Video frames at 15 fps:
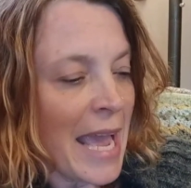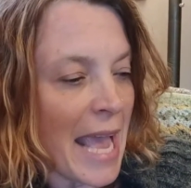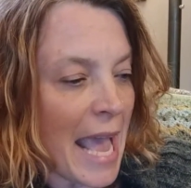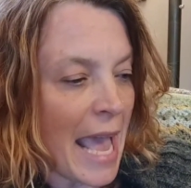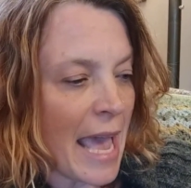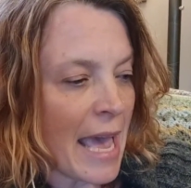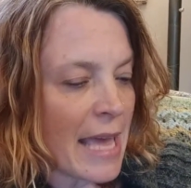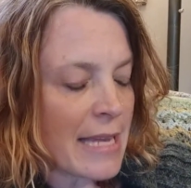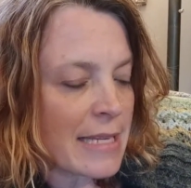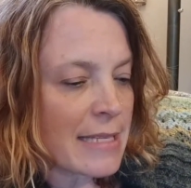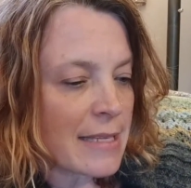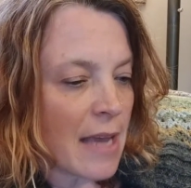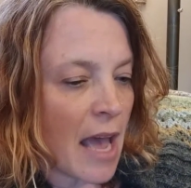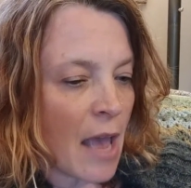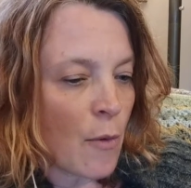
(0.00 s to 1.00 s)

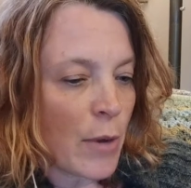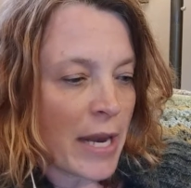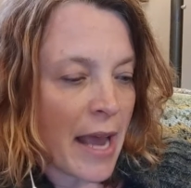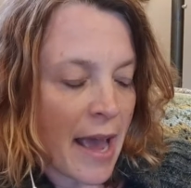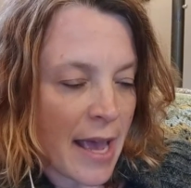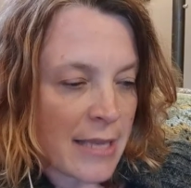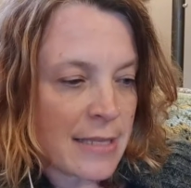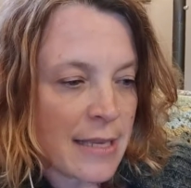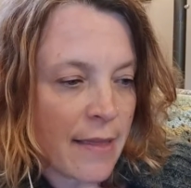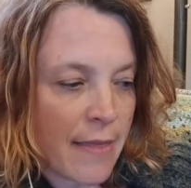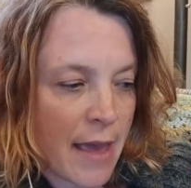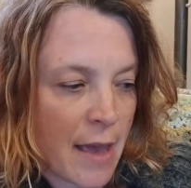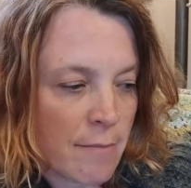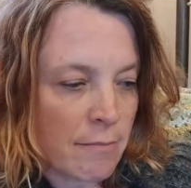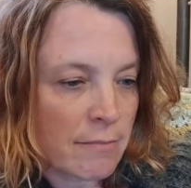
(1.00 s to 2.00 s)
And I would ask
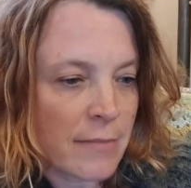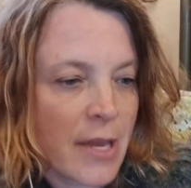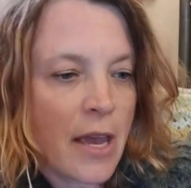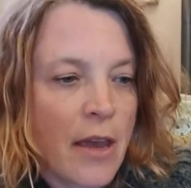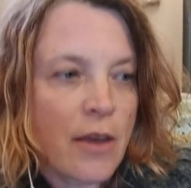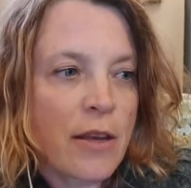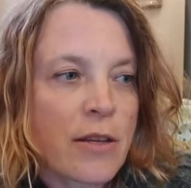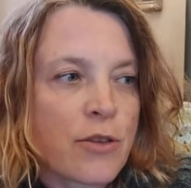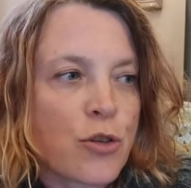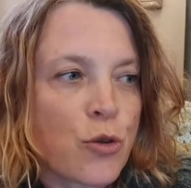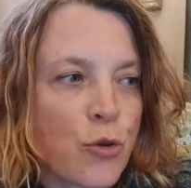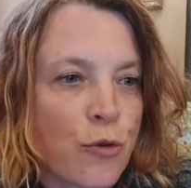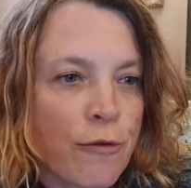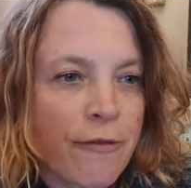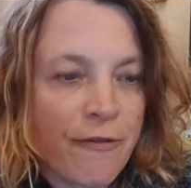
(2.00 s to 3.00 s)
them
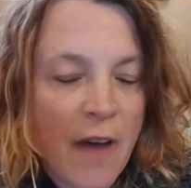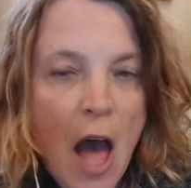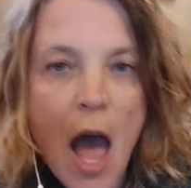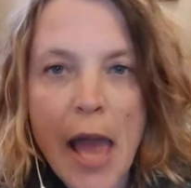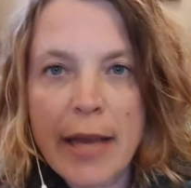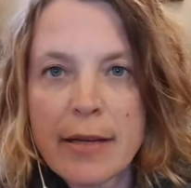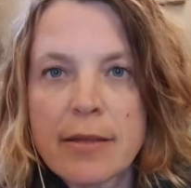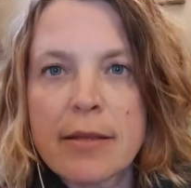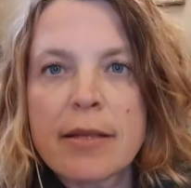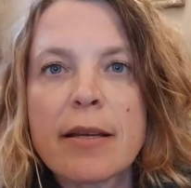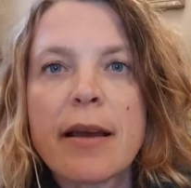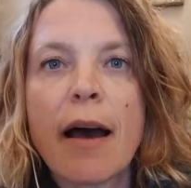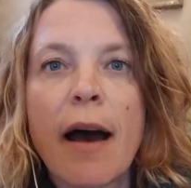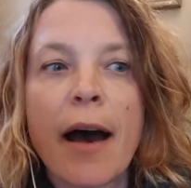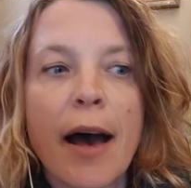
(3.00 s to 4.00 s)
to find
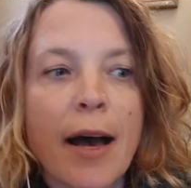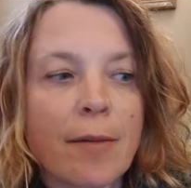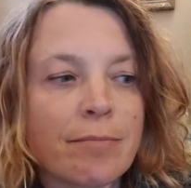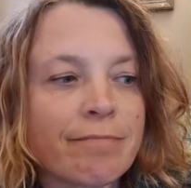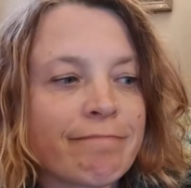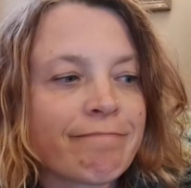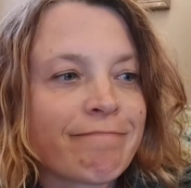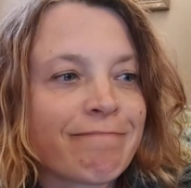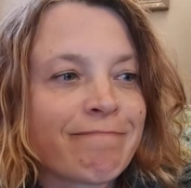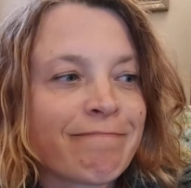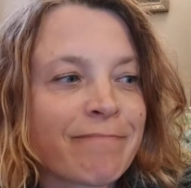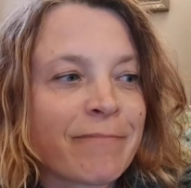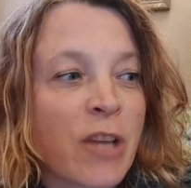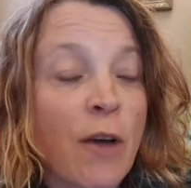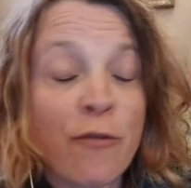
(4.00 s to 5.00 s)

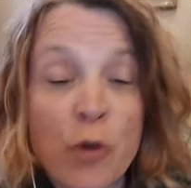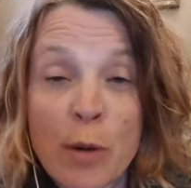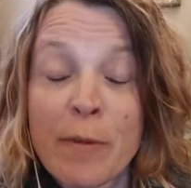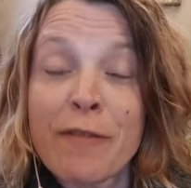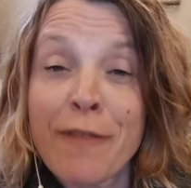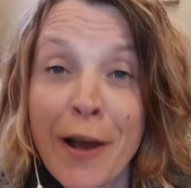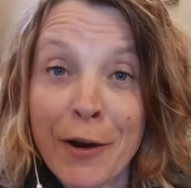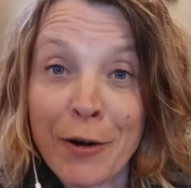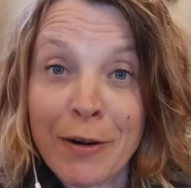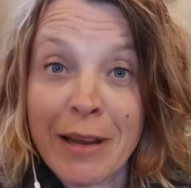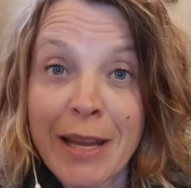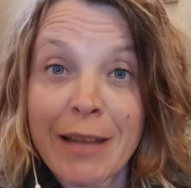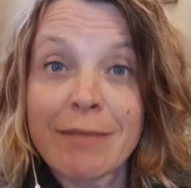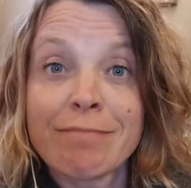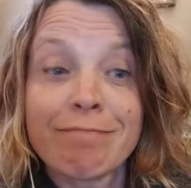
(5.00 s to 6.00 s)
a form of
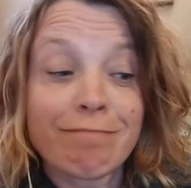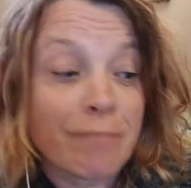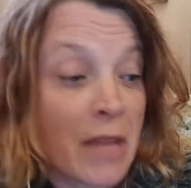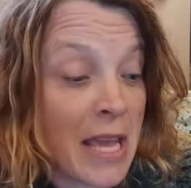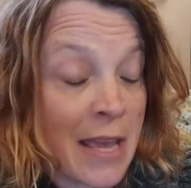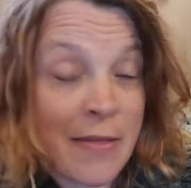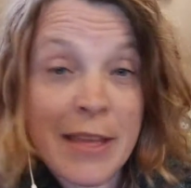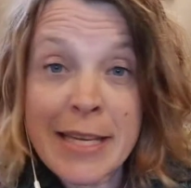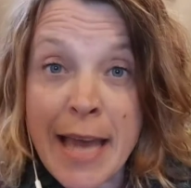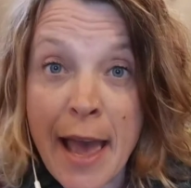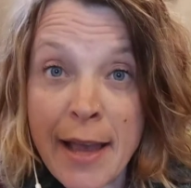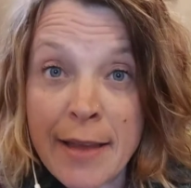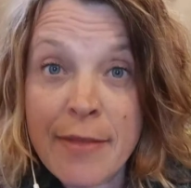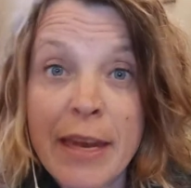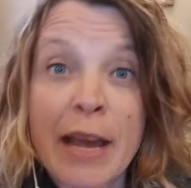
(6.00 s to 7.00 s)
fuckery in the
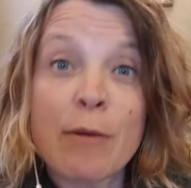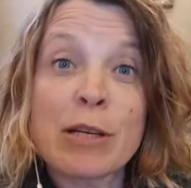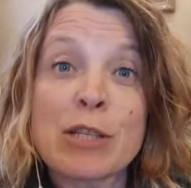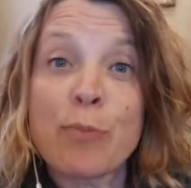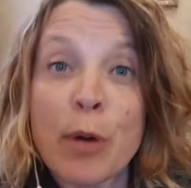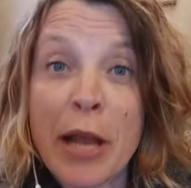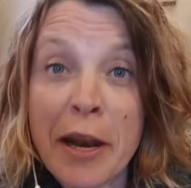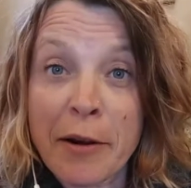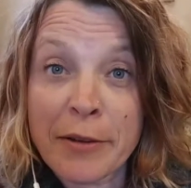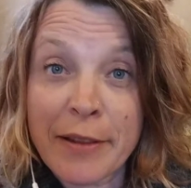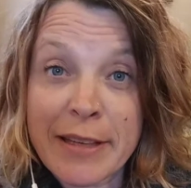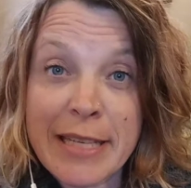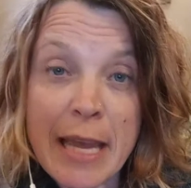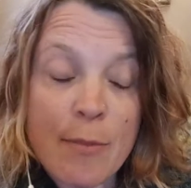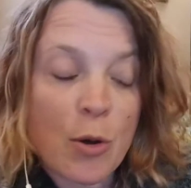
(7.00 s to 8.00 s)
deck that I would spread out on
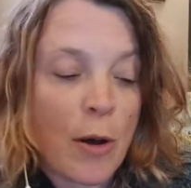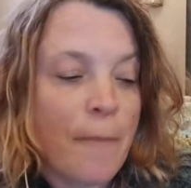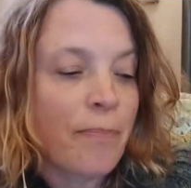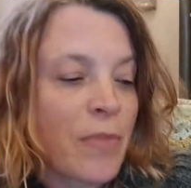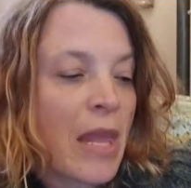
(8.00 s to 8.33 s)
the table.